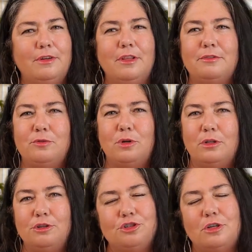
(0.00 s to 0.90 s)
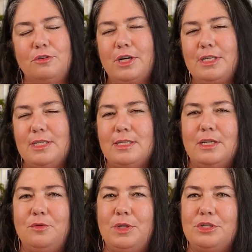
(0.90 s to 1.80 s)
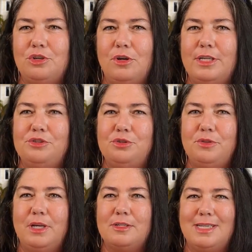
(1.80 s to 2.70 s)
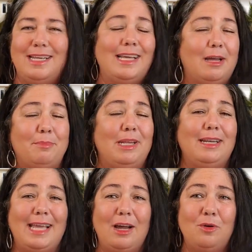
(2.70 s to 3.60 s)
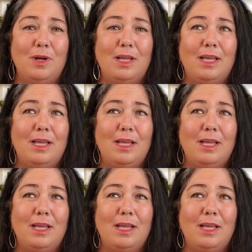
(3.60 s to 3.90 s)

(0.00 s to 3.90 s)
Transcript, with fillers: another foreclosure crisis like we saw in 2008 happening now